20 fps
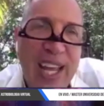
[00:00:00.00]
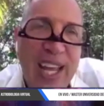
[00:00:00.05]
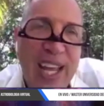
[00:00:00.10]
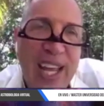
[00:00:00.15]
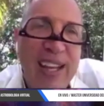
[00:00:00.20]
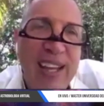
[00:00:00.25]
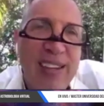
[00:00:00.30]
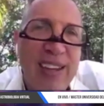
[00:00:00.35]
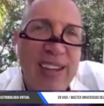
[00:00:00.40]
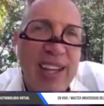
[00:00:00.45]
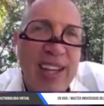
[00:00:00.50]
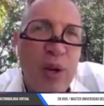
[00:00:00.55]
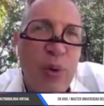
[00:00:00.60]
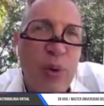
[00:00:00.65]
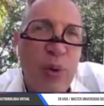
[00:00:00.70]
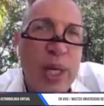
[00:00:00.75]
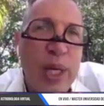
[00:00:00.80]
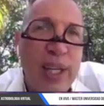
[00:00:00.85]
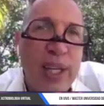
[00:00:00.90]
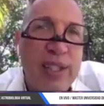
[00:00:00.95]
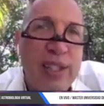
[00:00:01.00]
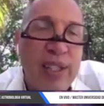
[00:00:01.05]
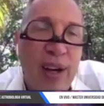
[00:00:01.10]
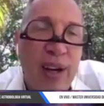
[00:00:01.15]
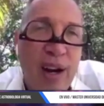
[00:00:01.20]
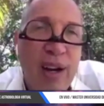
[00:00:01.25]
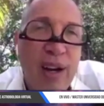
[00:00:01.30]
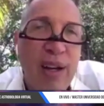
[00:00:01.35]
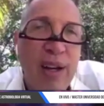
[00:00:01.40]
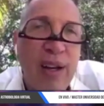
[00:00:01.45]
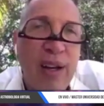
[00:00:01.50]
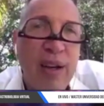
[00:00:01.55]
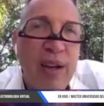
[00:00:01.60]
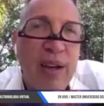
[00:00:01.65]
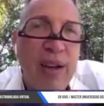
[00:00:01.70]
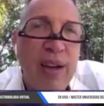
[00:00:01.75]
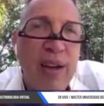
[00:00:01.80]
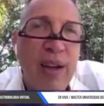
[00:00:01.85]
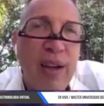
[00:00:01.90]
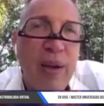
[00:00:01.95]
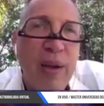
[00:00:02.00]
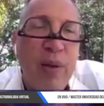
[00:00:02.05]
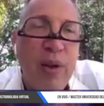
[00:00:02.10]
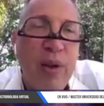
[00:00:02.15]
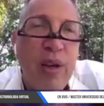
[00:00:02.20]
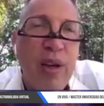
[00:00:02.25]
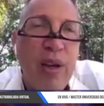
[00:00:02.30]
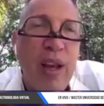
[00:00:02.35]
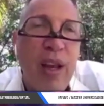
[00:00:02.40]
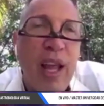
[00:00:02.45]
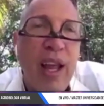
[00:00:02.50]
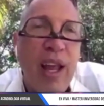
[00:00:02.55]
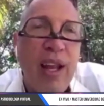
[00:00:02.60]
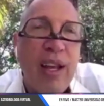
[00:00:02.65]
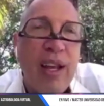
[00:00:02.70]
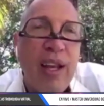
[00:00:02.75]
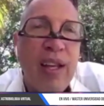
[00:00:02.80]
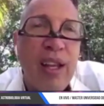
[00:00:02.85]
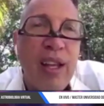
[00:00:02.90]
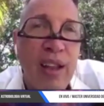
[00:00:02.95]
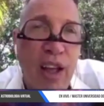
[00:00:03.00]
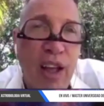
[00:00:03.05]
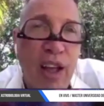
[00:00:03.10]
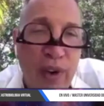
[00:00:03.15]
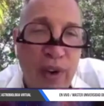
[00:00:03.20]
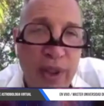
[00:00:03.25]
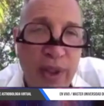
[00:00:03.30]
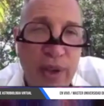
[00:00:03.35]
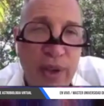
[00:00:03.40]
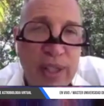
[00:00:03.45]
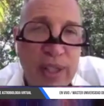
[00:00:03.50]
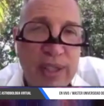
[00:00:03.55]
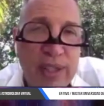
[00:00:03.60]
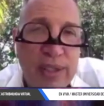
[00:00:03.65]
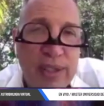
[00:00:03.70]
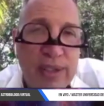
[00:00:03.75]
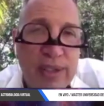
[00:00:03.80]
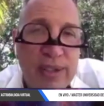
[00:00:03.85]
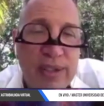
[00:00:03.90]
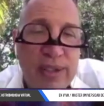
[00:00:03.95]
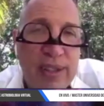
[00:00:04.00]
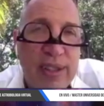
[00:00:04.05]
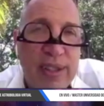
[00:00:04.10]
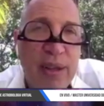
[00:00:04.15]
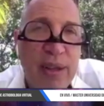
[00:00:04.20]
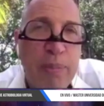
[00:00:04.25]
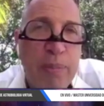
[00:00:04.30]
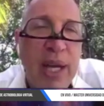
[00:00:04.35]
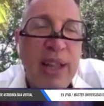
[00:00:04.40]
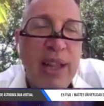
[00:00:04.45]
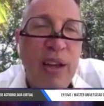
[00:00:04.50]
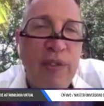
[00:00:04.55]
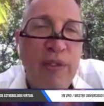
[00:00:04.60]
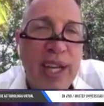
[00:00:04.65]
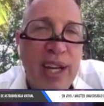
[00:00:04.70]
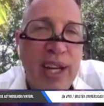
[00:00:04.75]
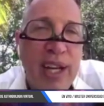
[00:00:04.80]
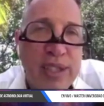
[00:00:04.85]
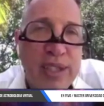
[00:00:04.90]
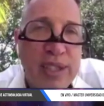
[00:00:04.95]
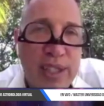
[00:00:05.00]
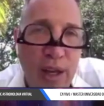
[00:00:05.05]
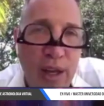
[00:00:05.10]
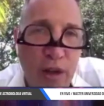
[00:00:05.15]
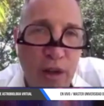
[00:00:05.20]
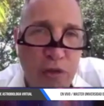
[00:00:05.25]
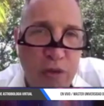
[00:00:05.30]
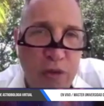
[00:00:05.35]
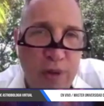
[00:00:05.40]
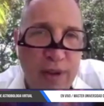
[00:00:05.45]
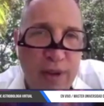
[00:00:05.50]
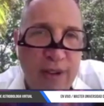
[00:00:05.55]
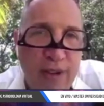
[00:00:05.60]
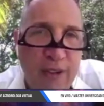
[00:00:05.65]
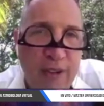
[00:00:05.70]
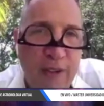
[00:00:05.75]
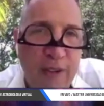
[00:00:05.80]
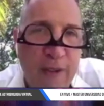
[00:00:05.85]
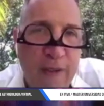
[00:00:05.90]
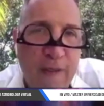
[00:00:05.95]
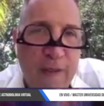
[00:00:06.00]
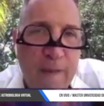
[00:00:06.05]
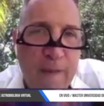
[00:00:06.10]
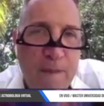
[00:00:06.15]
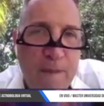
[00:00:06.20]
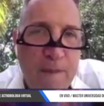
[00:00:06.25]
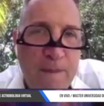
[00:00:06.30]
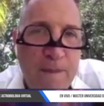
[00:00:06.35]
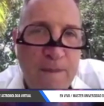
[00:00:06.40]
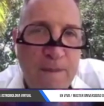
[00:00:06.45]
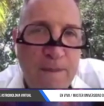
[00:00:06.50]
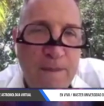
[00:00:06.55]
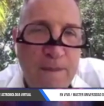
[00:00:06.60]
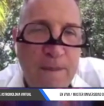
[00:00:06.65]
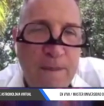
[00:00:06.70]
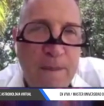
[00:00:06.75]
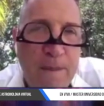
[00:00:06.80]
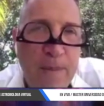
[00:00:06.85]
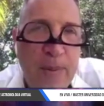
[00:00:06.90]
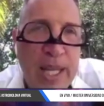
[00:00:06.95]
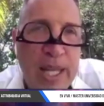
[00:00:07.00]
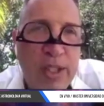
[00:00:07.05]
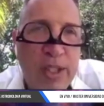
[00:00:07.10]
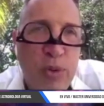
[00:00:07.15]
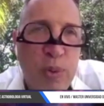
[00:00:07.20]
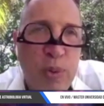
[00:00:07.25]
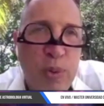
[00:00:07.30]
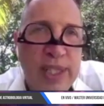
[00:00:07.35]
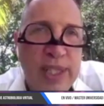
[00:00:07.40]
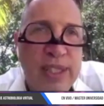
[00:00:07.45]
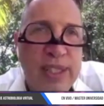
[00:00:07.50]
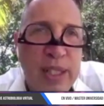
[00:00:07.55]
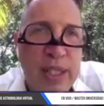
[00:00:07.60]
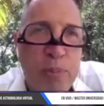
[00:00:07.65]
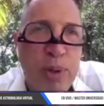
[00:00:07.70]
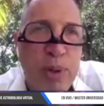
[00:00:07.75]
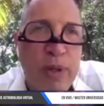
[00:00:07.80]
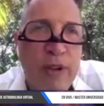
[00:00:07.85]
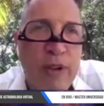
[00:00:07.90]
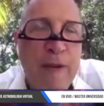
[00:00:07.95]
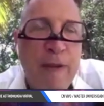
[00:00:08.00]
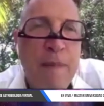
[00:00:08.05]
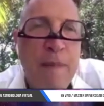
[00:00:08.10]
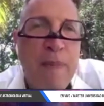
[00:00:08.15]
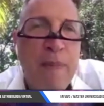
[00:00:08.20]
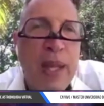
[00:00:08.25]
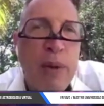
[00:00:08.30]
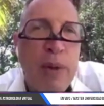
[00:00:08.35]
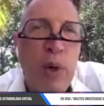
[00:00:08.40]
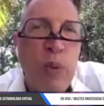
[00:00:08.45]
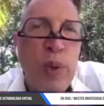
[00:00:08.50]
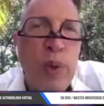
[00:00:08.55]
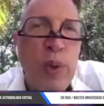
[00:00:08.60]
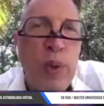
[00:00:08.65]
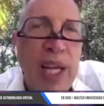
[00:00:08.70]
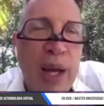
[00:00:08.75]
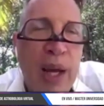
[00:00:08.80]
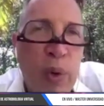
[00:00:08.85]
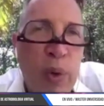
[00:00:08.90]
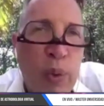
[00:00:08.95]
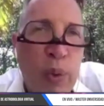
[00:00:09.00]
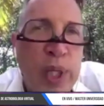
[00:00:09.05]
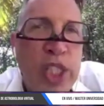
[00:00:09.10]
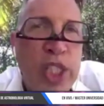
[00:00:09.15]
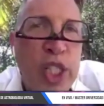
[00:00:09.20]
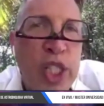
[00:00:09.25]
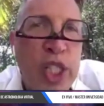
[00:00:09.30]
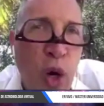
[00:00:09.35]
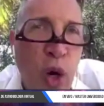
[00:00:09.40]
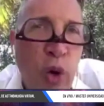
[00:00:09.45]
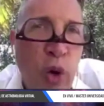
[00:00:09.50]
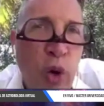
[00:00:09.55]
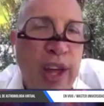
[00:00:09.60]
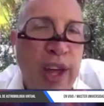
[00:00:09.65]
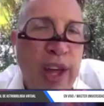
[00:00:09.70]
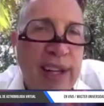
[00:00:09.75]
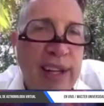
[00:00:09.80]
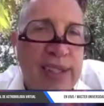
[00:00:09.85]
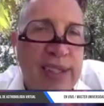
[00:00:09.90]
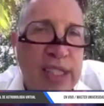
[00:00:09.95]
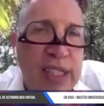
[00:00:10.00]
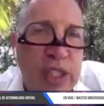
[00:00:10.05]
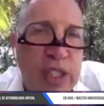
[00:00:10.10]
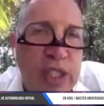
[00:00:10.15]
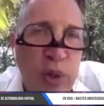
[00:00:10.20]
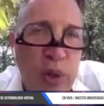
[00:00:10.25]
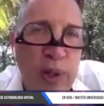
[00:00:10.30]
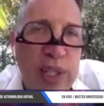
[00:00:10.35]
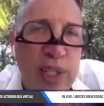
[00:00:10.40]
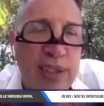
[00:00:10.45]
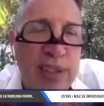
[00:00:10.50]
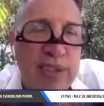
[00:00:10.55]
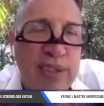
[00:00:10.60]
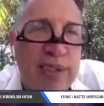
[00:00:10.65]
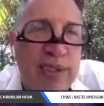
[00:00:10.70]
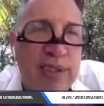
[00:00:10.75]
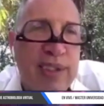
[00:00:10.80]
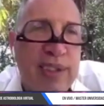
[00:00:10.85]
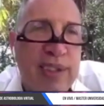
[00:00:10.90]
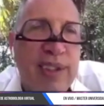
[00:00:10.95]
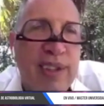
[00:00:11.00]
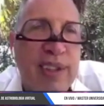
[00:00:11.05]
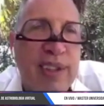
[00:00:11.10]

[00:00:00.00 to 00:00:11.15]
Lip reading: And we start to love others by loving ourselves. And it's really simple. When we show that to students,